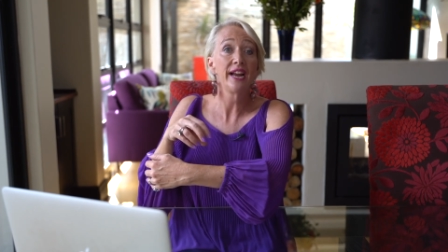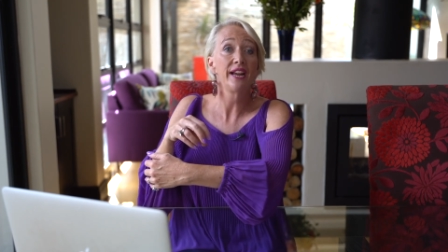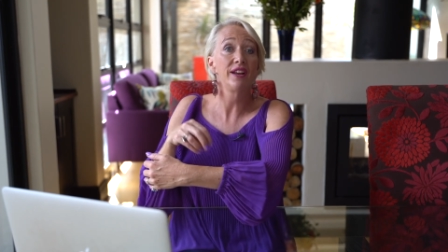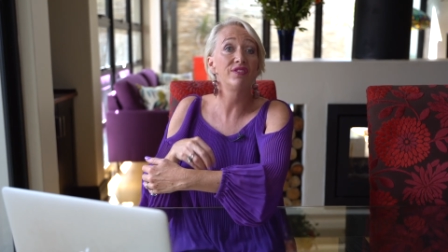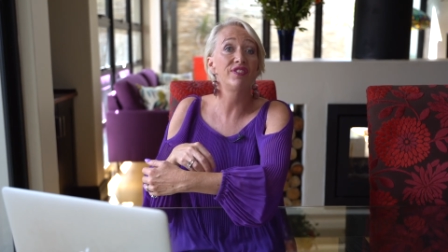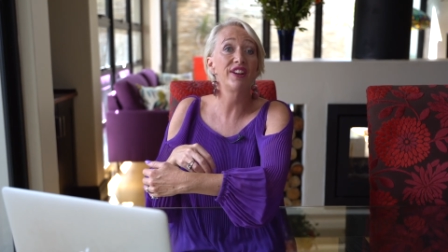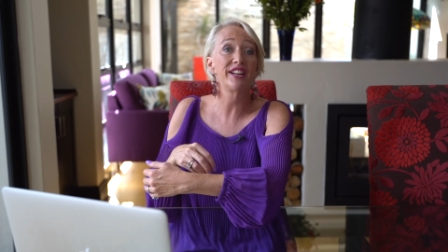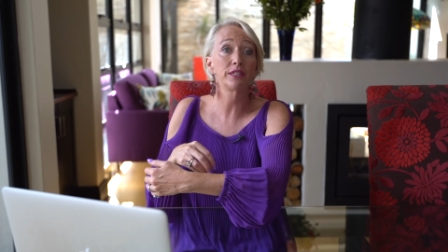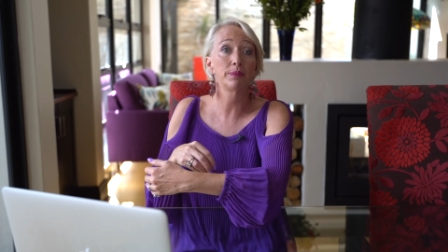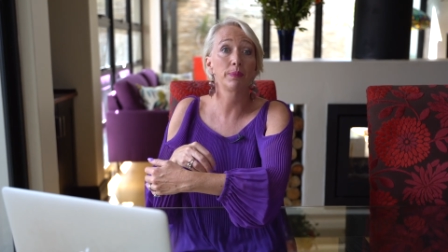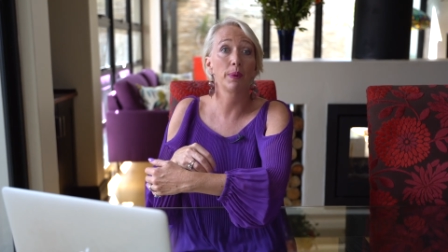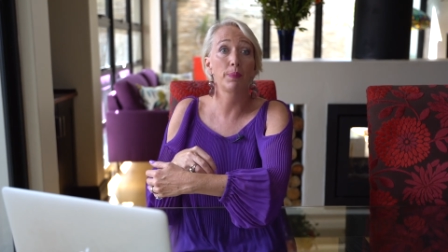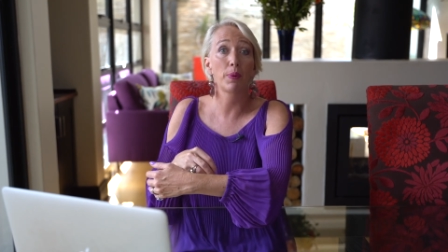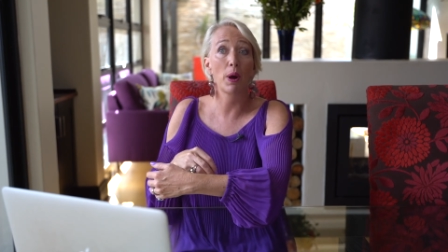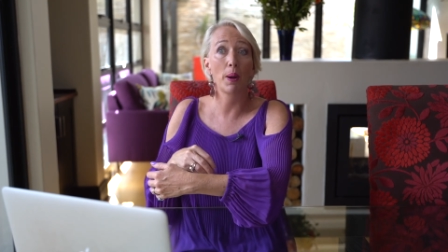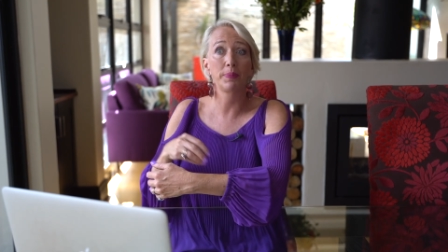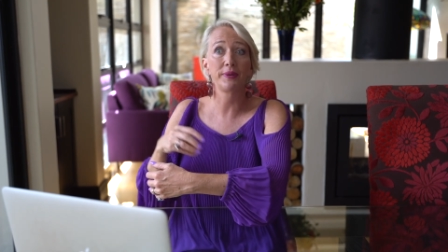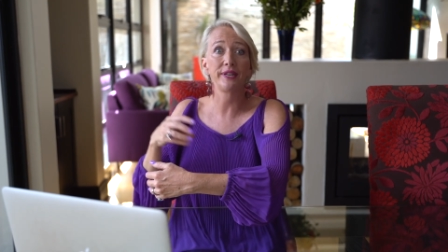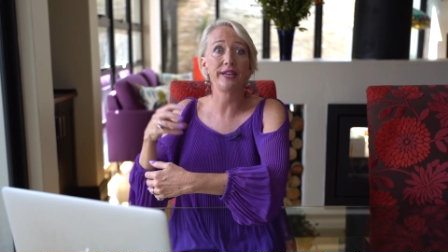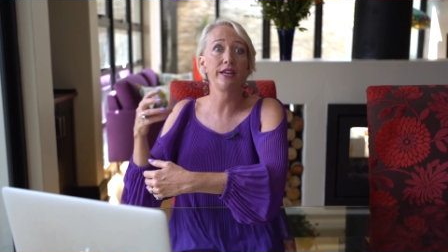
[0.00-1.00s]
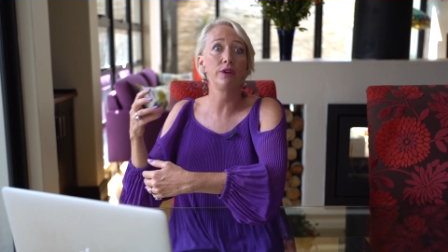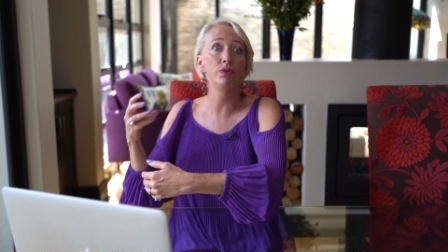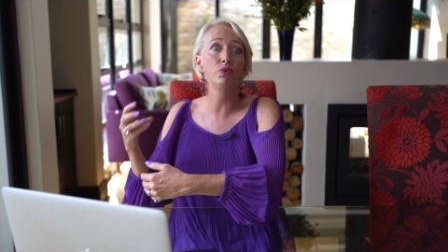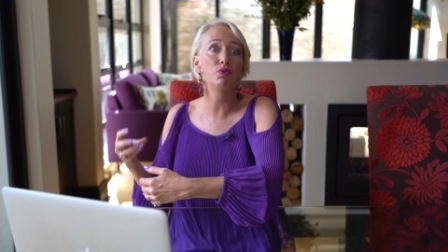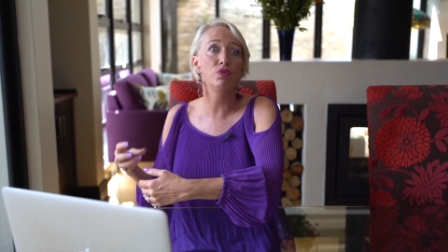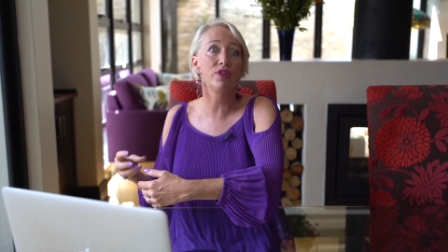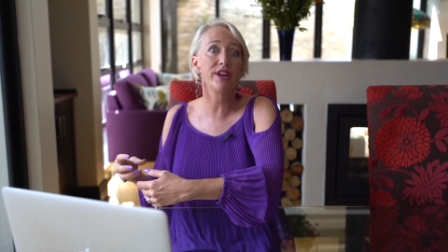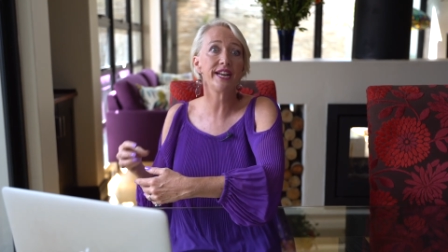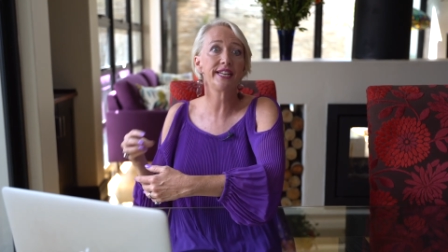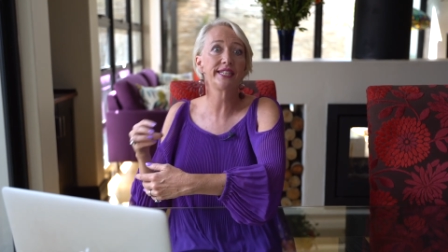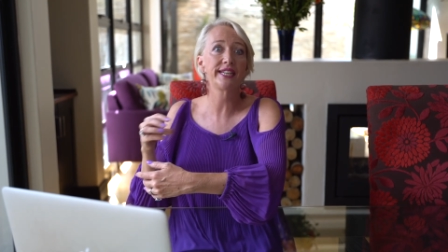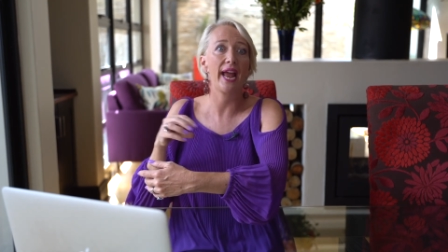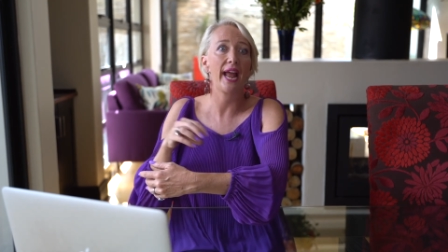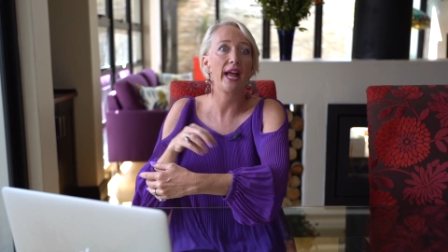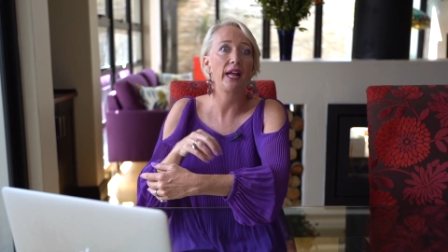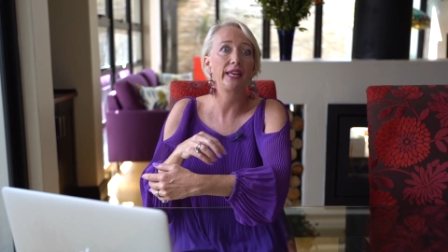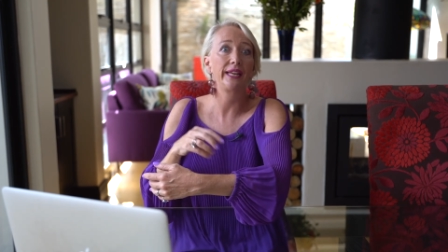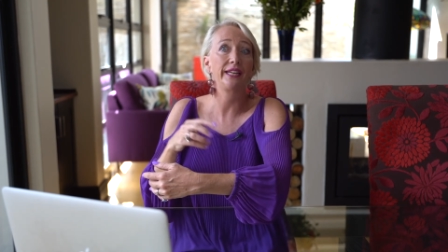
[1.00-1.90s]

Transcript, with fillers: investment property in retail,